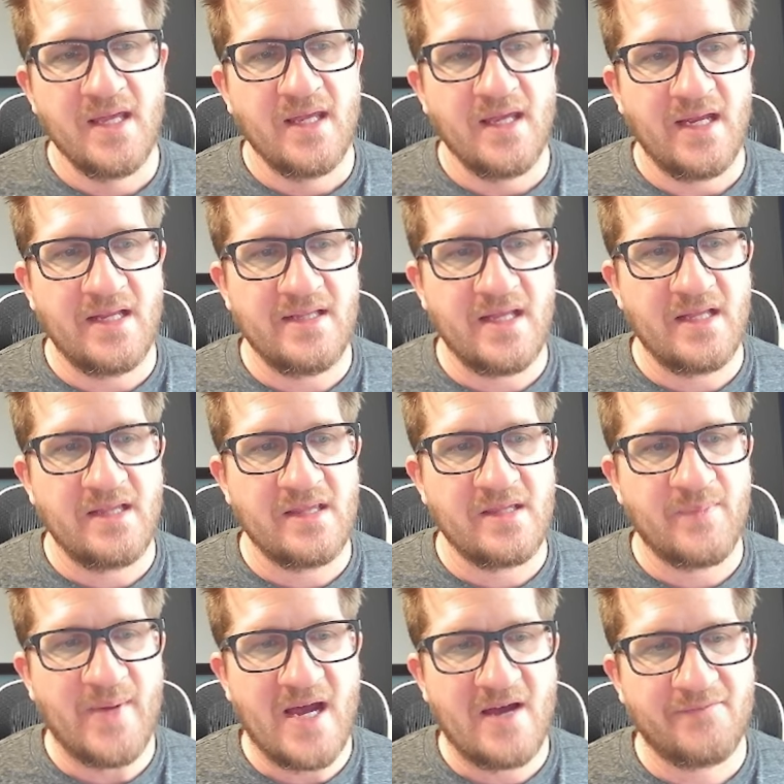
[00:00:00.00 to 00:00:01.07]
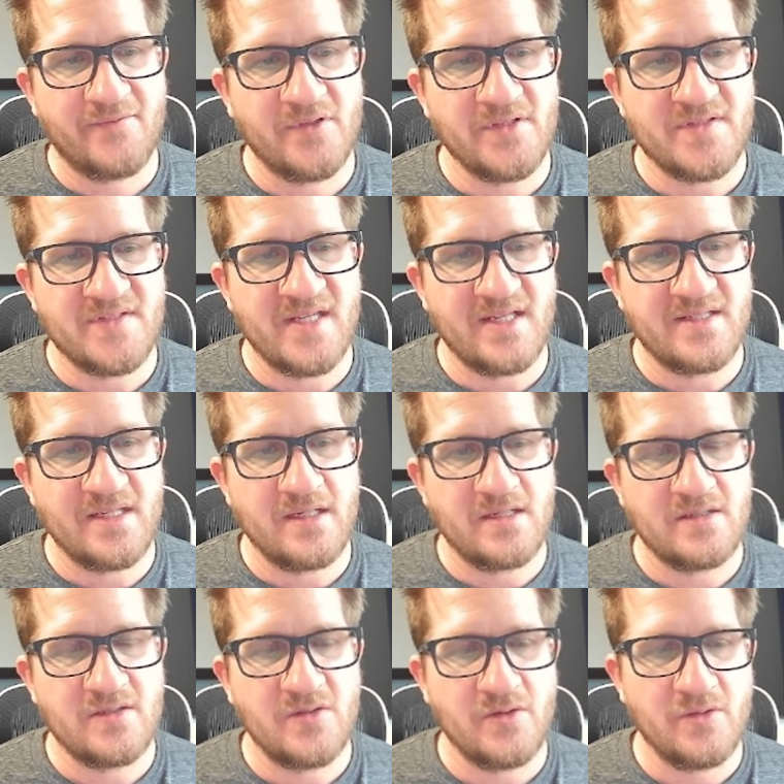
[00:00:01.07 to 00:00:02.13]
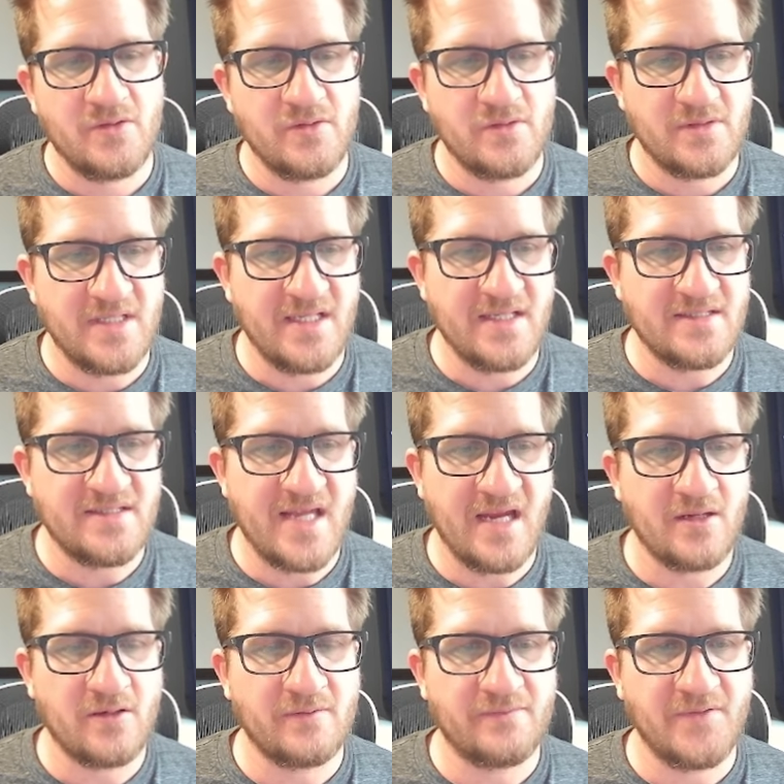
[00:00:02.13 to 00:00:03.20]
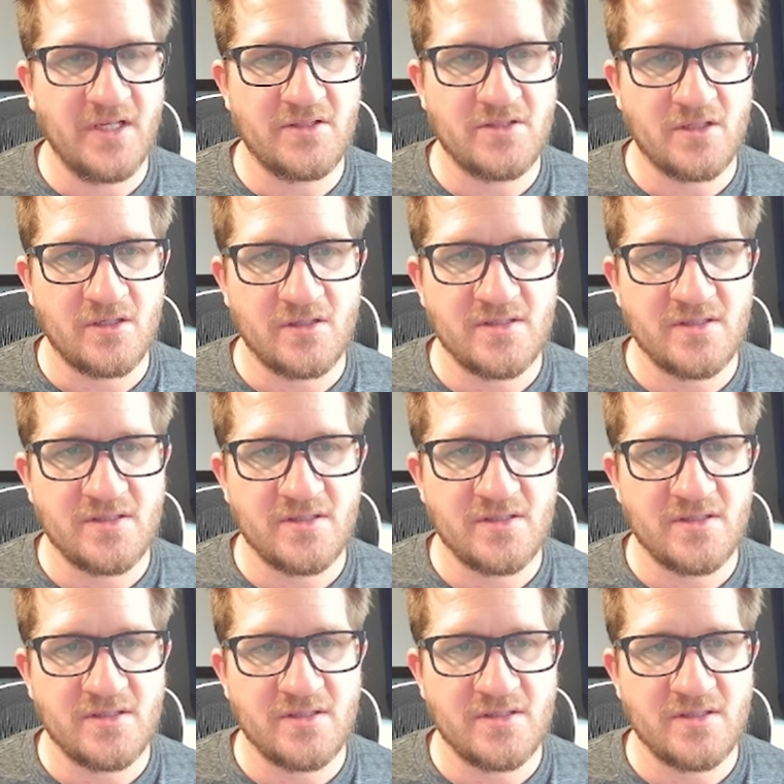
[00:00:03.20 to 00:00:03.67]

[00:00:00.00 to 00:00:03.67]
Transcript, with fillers: and then the baffle sits into these dado features.